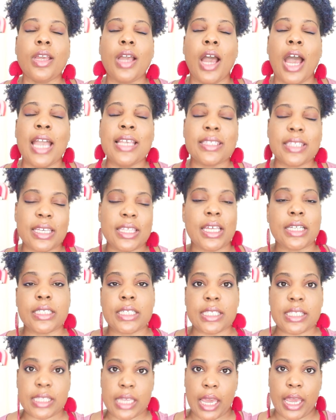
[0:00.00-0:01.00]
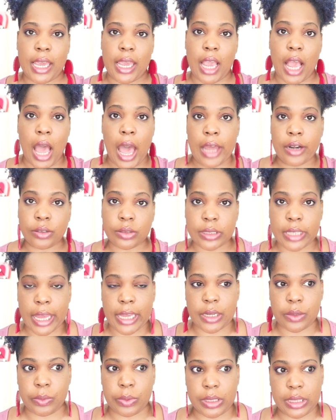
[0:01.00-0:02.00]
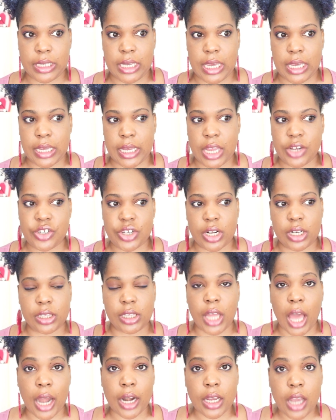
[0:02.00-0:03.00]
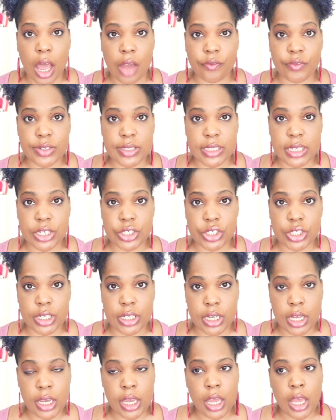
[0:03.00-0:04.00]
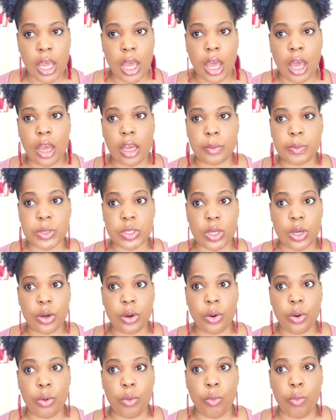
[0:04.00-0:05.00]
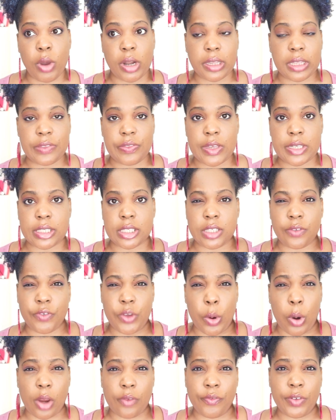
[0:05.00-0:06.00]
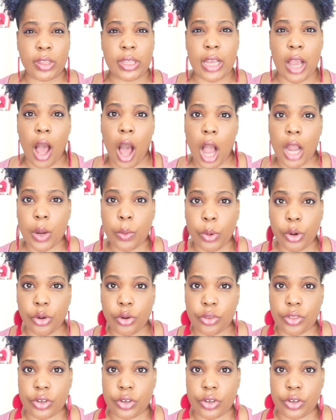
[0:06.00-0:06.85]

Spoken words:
I say that to say, I don't like really engaging in a lot of conversation. So one of the things is if you are feeling awkward or